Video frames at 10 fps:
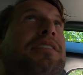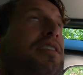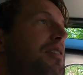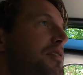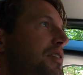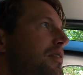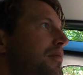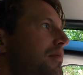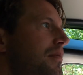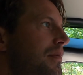it is though.
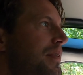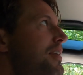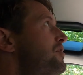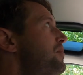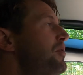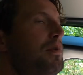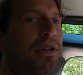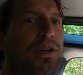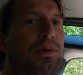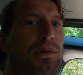So this would be
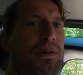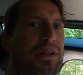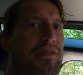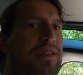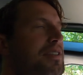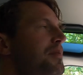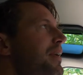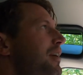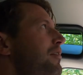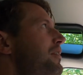really cool. If this is a
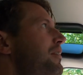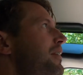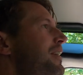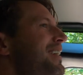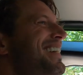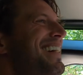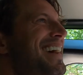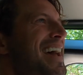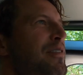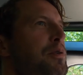microphone,
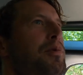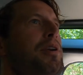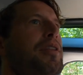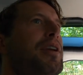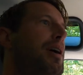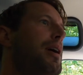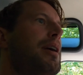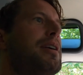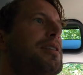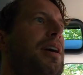everyone in the
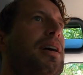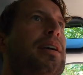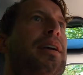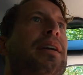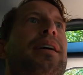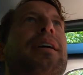car could talk